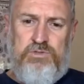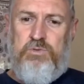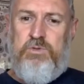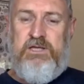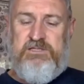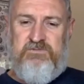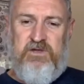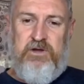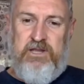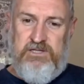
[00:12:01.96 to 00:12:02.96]
doing is a
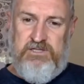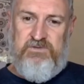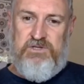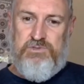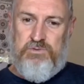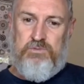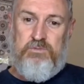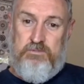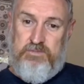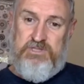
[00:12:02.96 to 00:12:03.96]
very
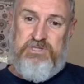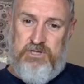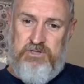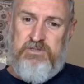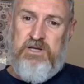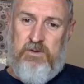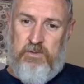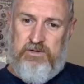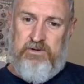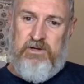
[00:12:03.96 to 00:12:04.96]
individual pursuit,
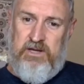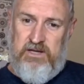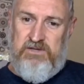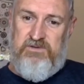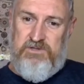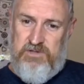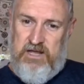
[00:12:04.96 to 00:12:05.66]
when you're an individual